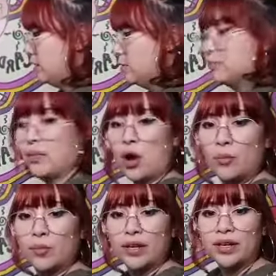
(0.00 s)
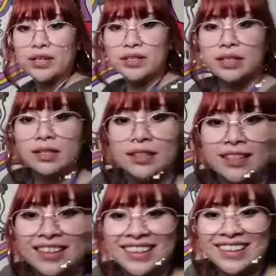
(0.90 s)
moment.
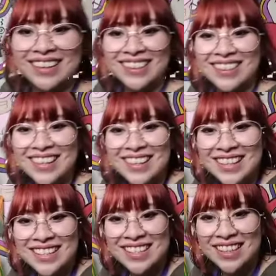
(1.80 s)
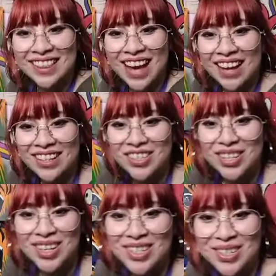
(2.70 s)
That is
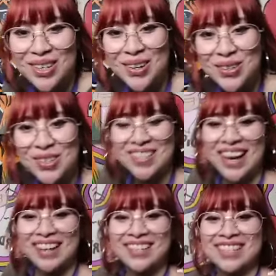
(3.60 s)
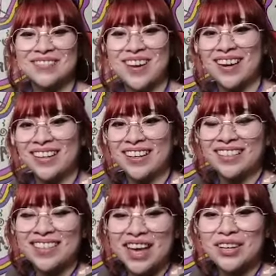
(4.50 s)
just so satisfying.
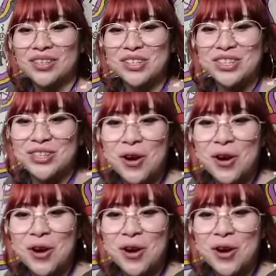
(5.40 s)
Thank you so